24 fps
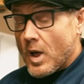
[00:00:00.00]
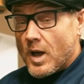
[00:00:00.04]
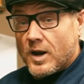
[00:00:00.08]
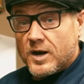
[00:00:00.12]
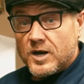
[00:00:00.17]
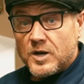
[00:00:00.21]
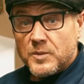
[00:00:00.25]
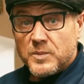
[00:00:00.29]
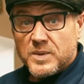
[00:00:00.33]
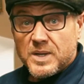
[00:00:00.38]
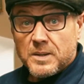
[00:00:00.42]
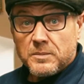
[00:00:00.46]
not
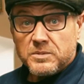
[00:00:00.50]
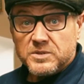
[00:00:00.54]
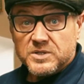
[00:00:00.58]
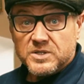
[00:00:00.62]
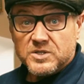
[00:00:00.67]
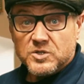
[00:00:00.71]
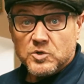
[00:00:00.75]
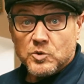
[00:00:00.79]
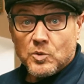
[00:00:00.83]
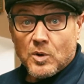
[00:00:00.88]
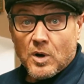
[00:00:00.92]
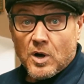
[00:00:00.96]
going to be able to
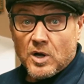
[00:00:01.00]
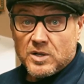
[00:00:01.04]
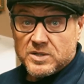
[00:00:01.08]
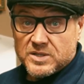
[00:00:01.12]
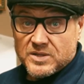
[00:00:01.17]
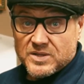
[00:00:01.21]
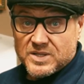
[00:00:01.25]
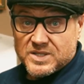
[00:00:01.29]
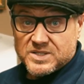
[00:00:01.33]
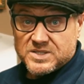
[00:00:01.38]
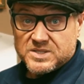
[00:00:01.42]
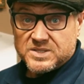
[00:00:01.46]
do all
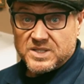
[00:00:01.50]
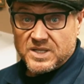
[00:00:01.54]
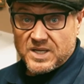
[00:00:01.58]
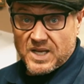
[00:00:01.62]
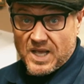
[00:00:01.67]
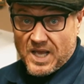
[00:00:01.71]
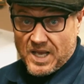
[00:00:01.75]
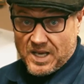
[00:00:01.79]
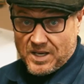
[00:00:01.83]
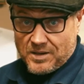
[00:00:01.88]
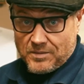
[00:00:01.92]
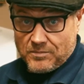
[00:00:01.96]
of this
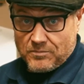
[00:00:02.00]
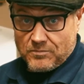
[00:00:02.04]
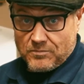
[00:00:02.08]
today.